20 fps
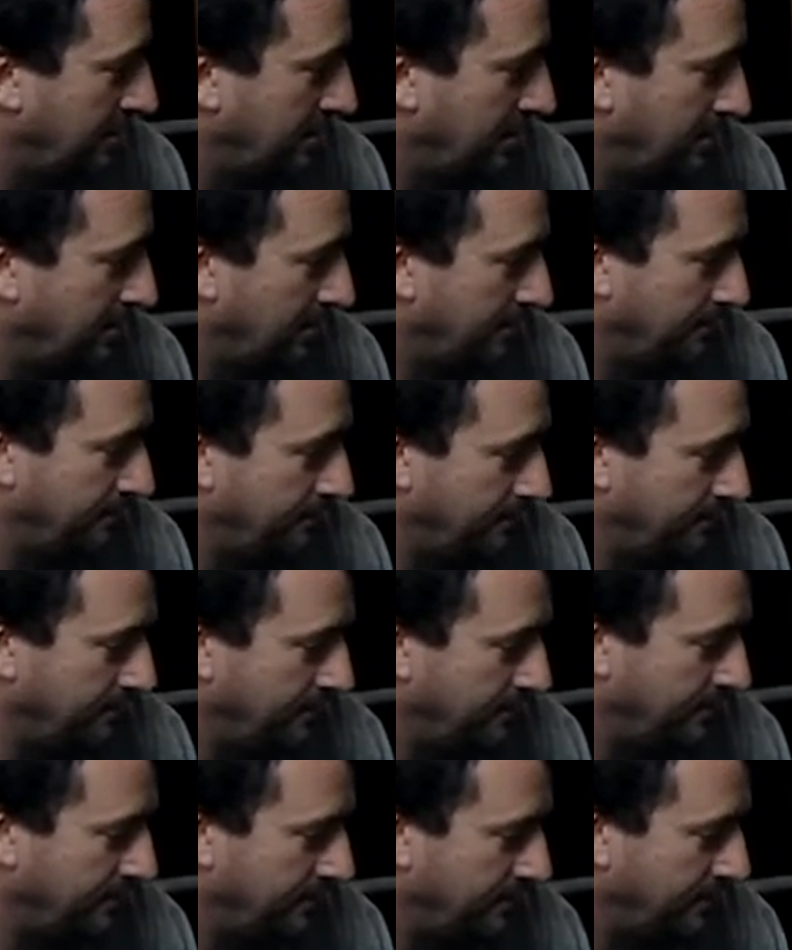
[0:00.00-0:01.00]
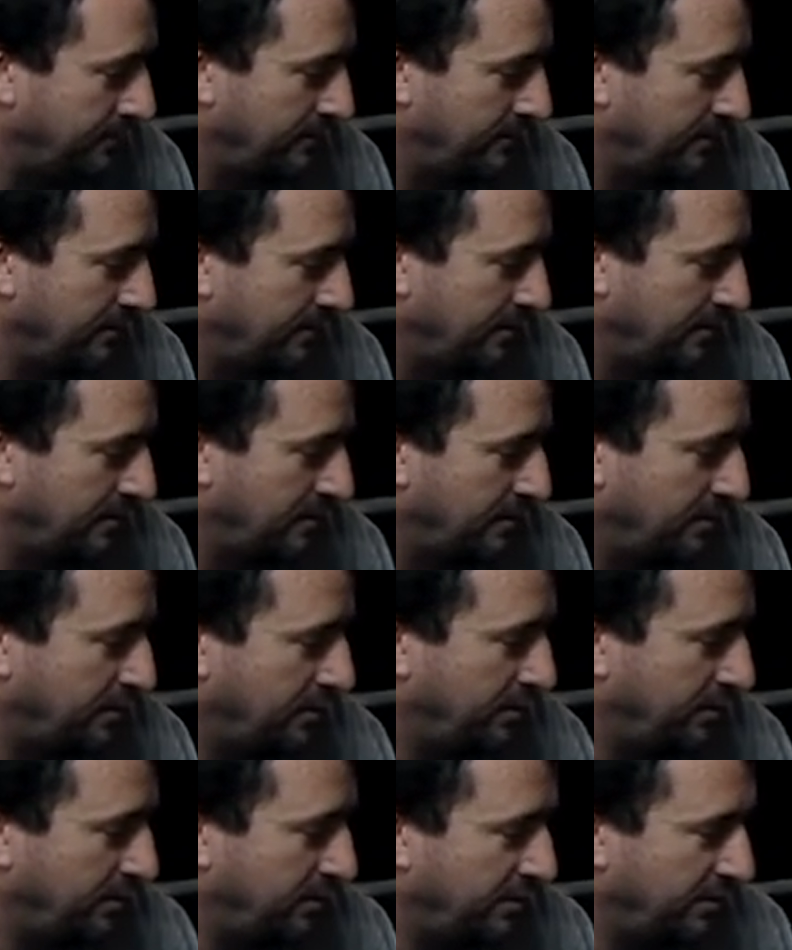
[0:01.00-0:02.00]
Um,
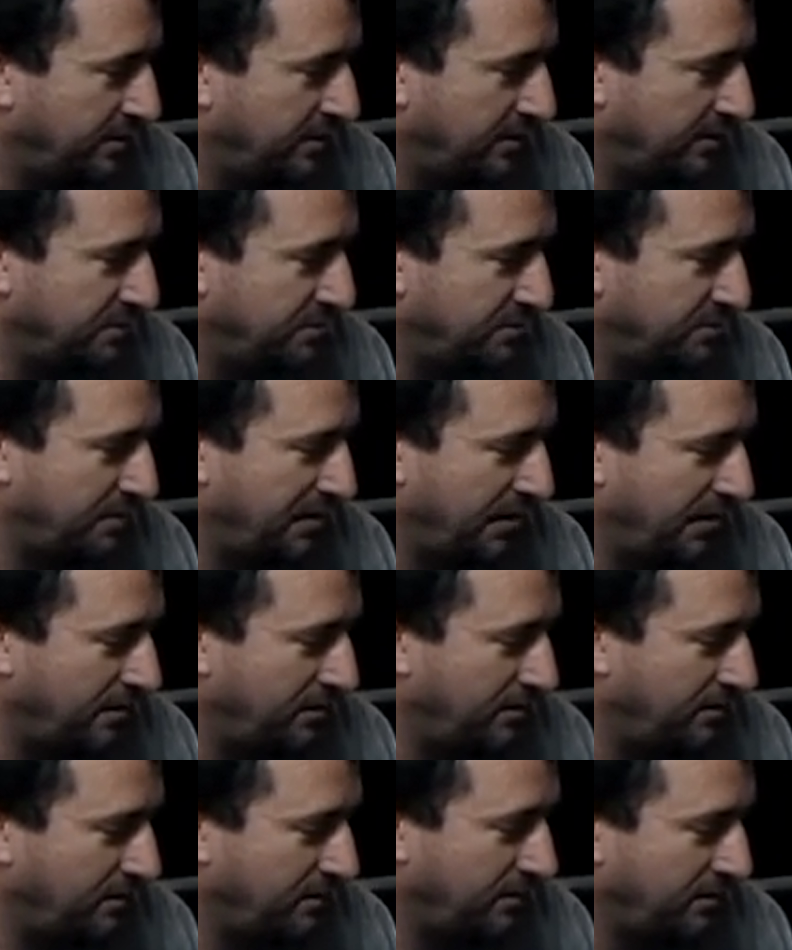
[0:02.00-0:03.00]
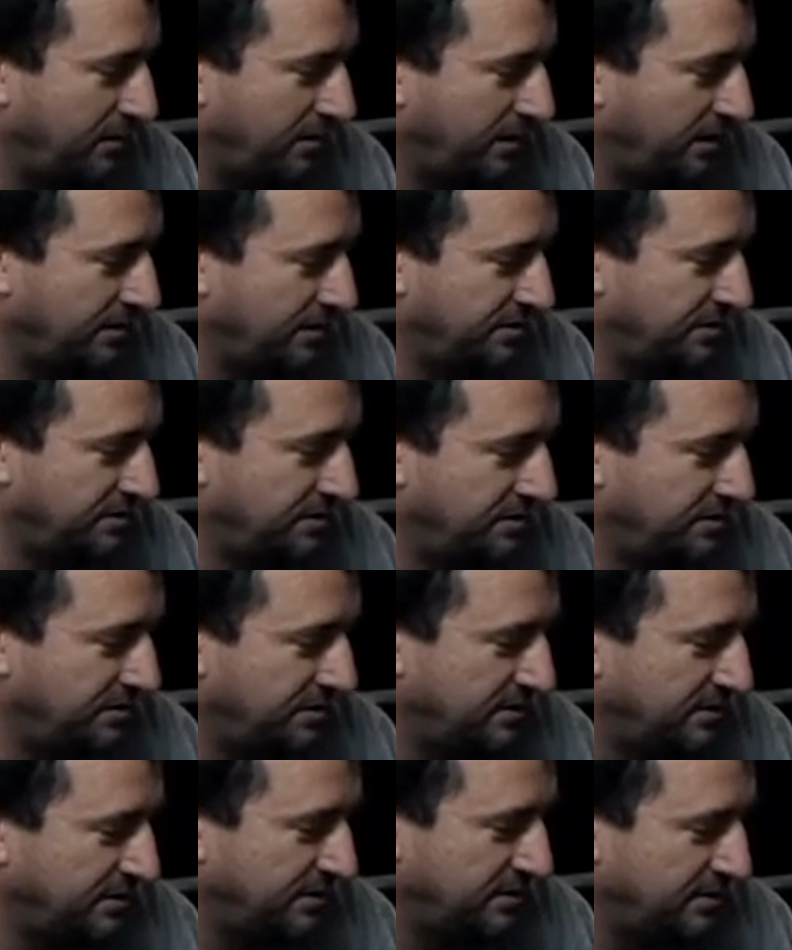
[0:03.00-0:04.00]
putting the clutch back on, new clutch.
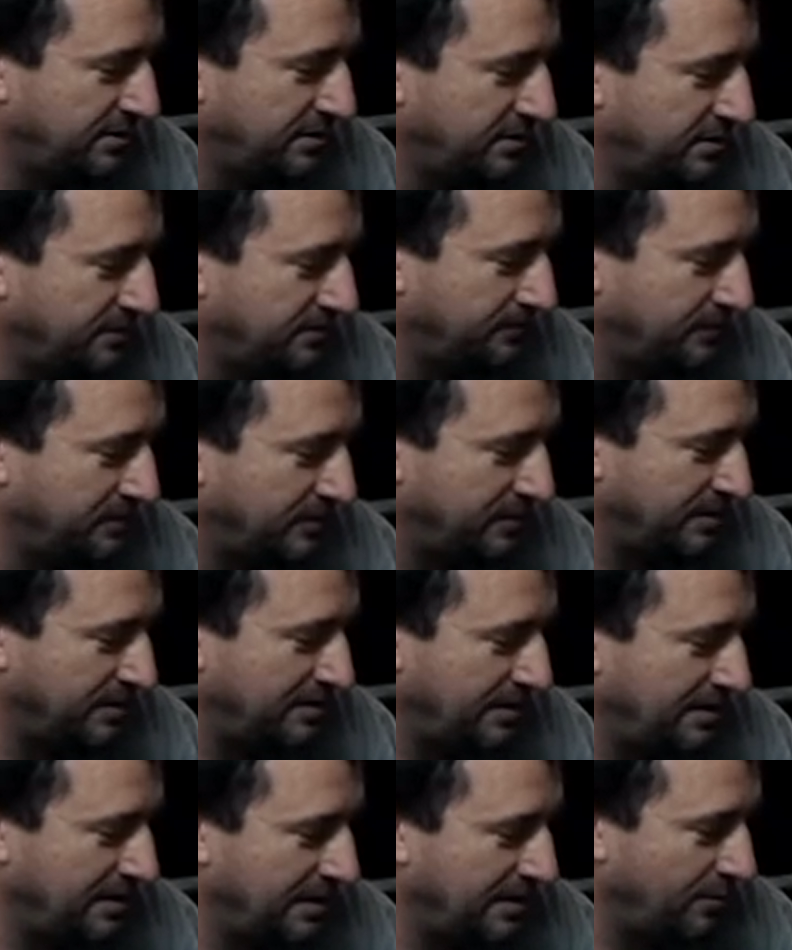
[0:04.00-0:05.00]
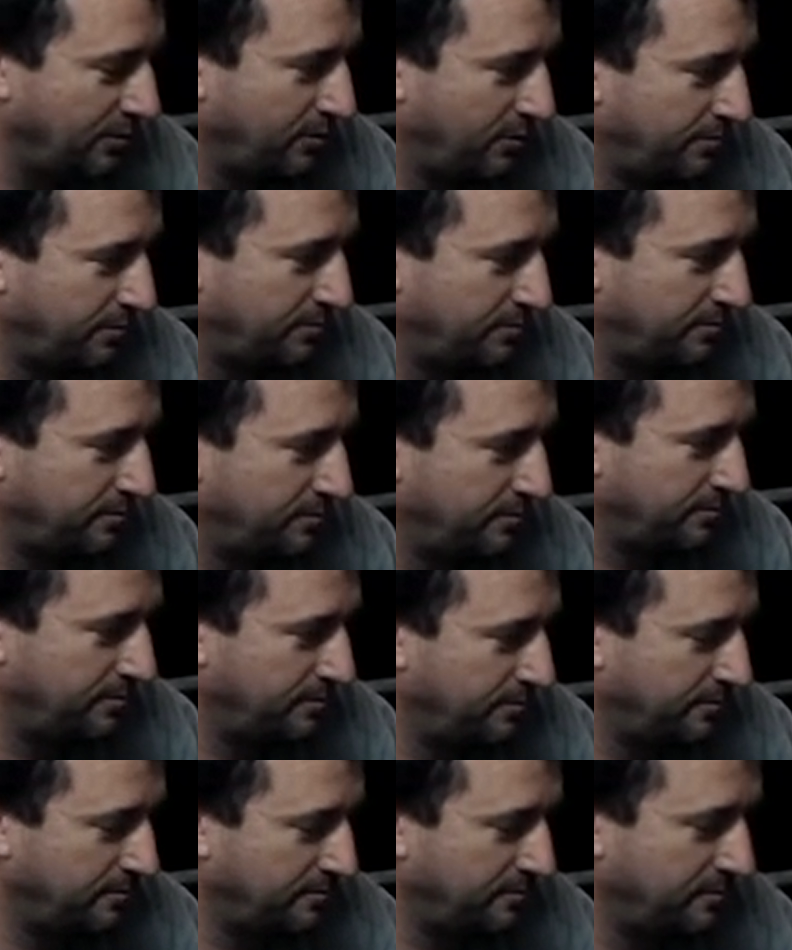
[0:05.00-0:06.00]
Mm-hmm. That's a, that big
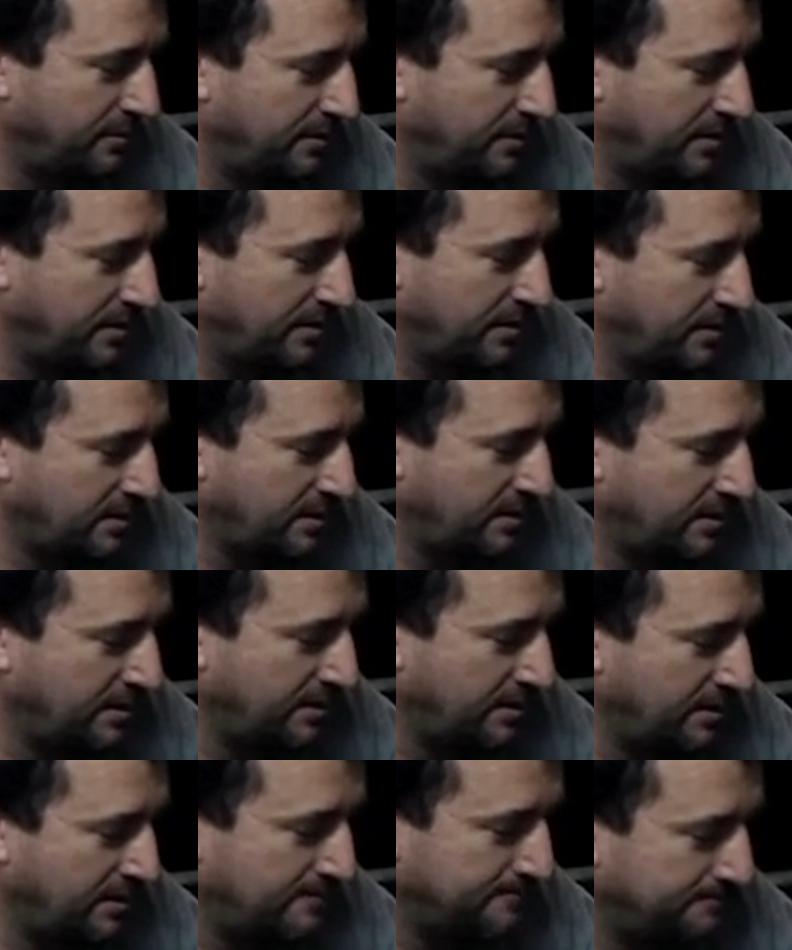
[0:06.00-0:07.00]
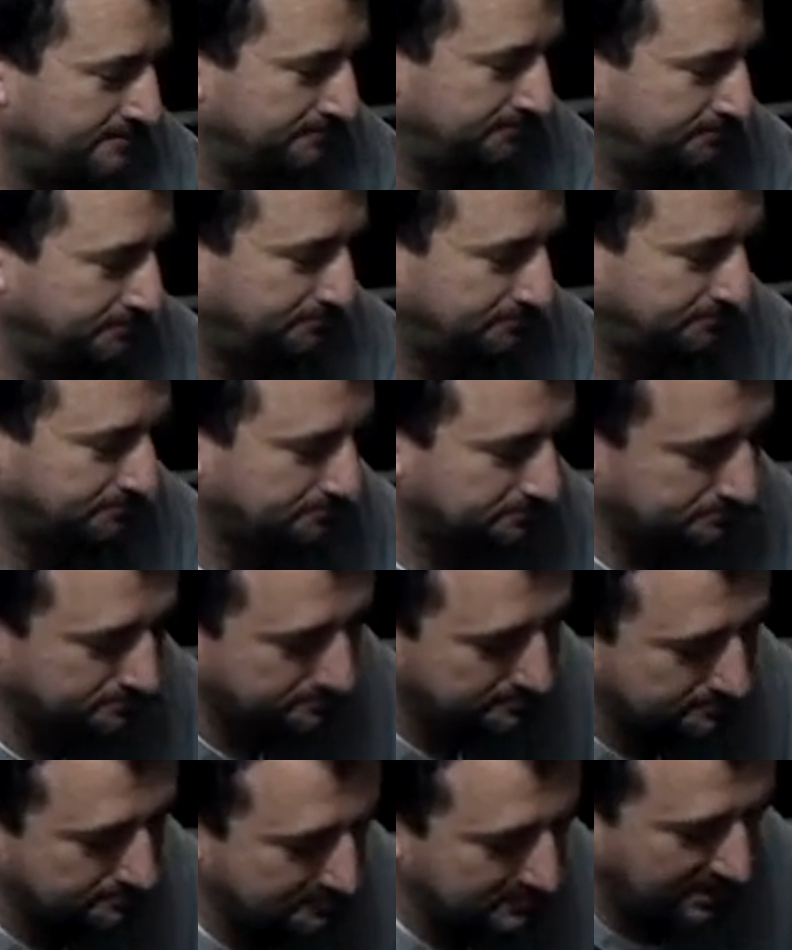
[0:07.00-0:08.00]
round thing is the clutch. That's uh -huh. the uh-huh. clutch? Okay.
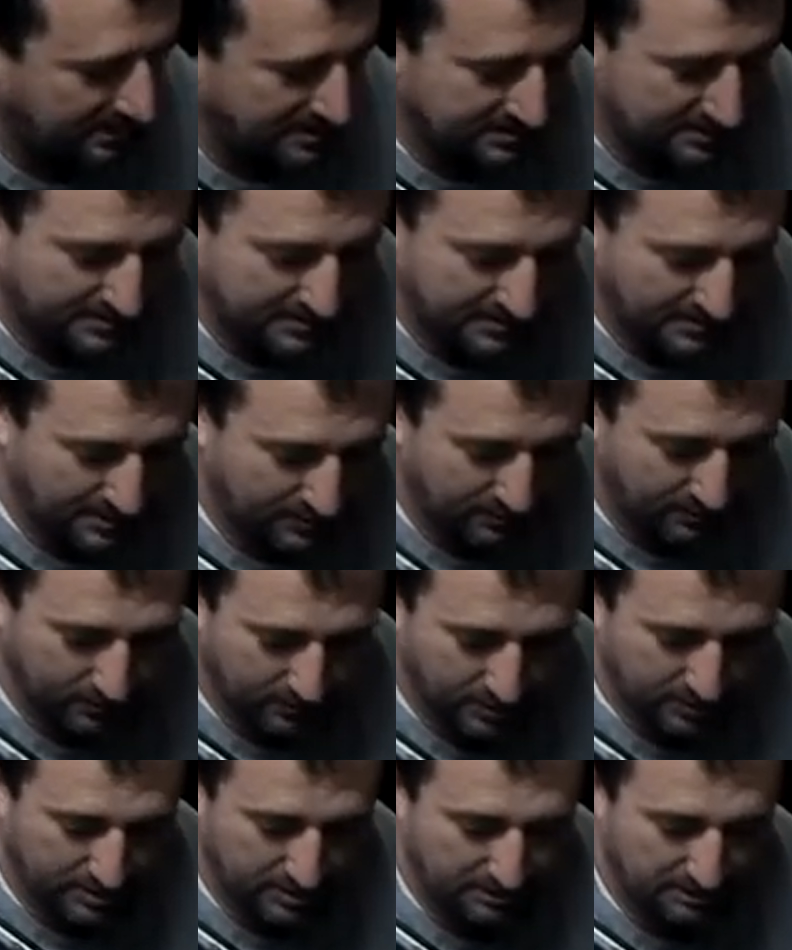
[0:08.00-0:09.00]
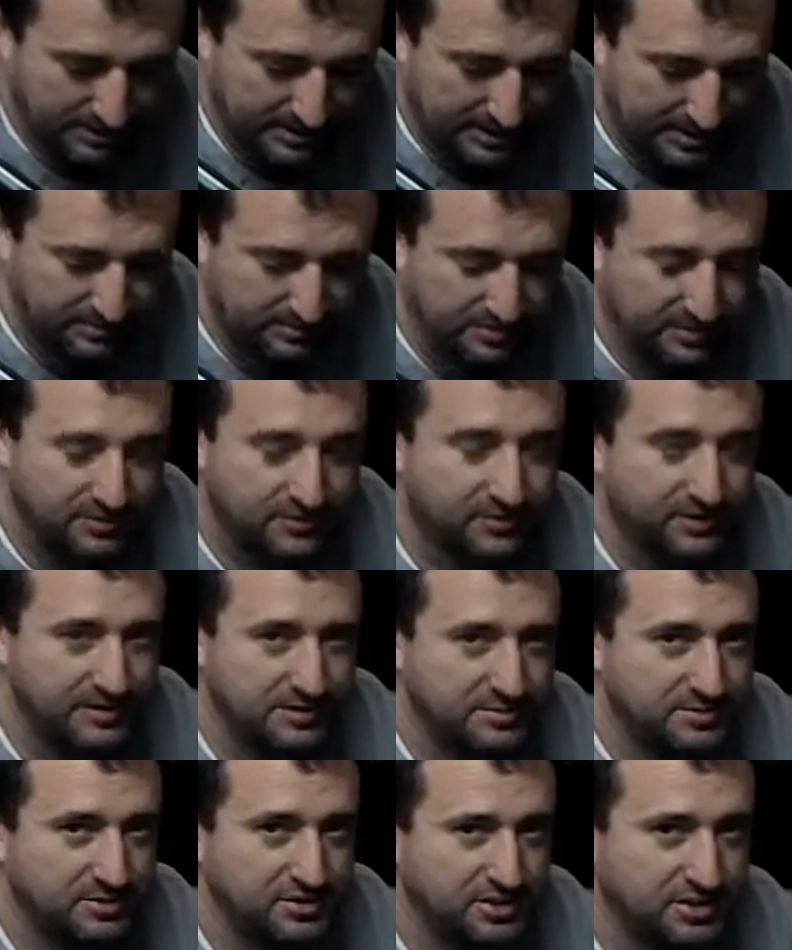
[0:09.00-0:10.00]
All right. I will get back up to the
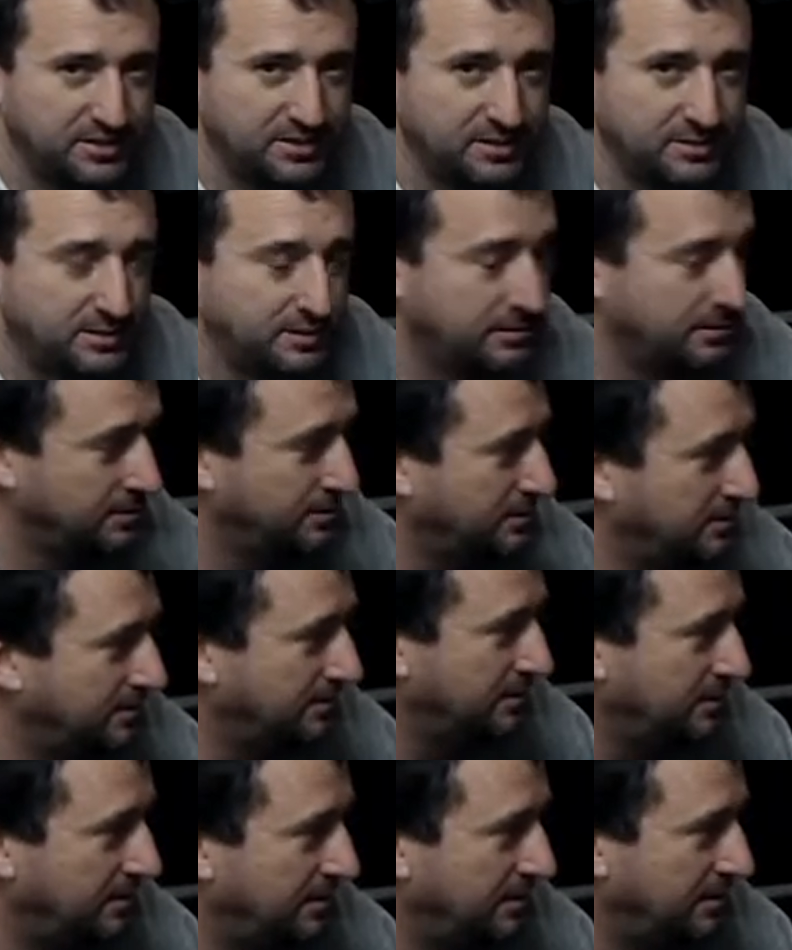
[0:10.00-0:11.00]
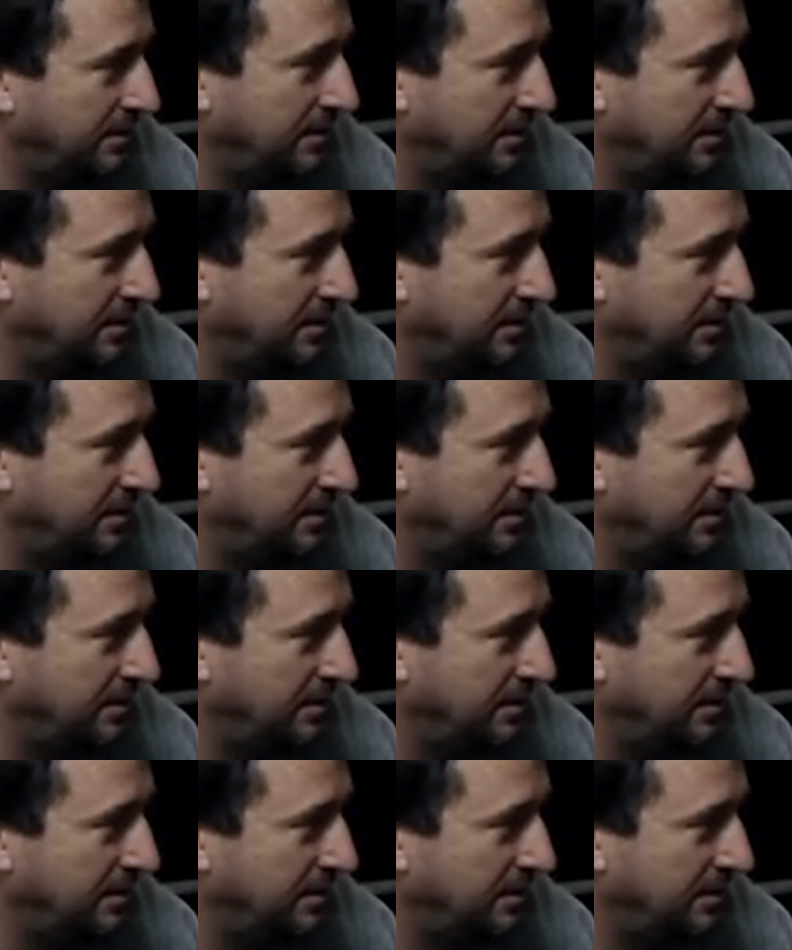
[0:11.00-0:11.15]
transmission. Mm-hmm.